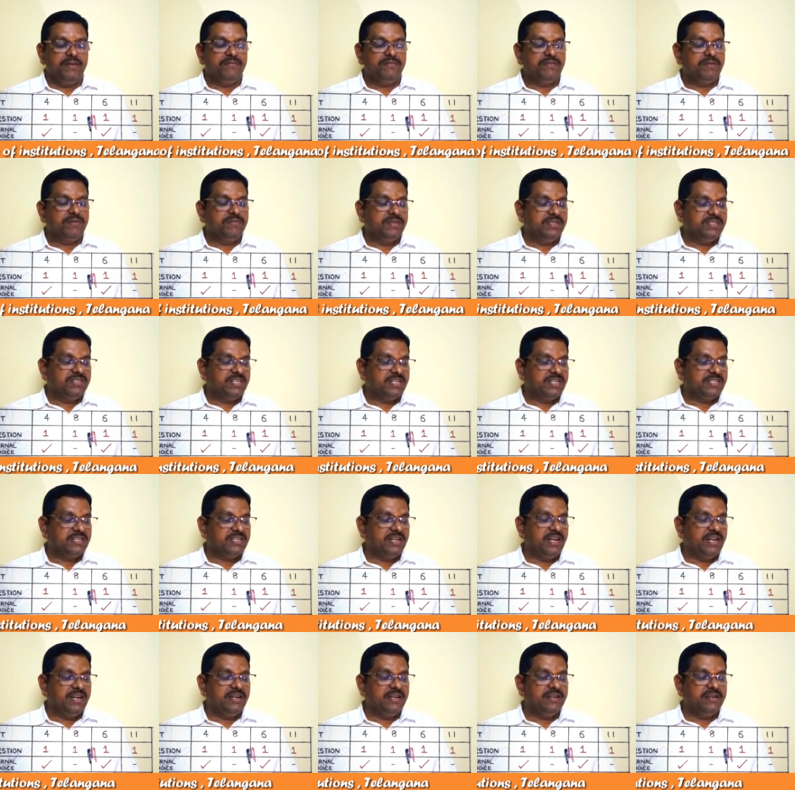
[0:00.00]
from this
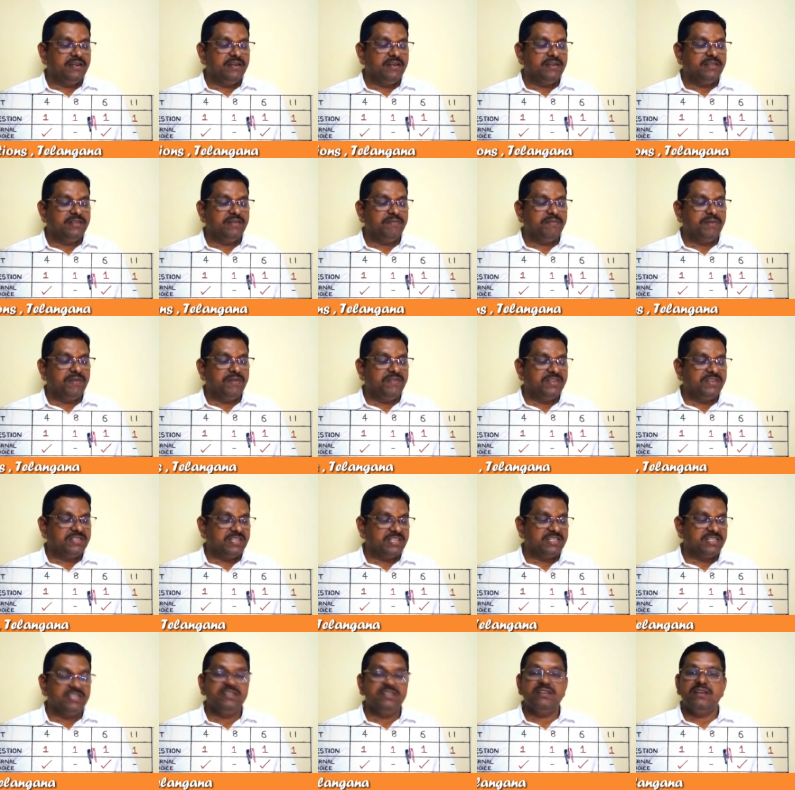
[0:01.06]
section and the previous
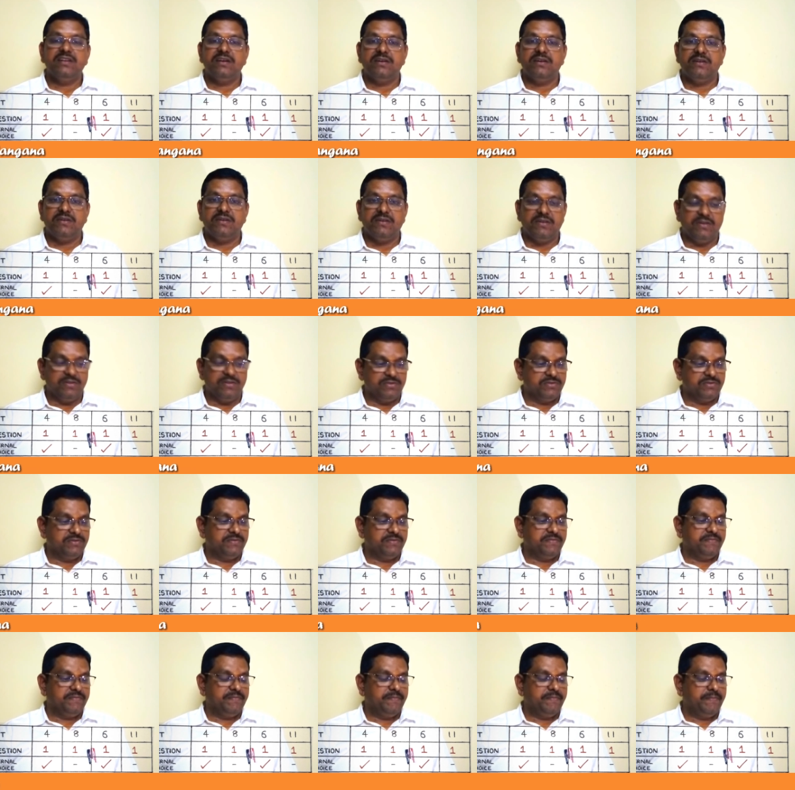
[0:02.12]
section also.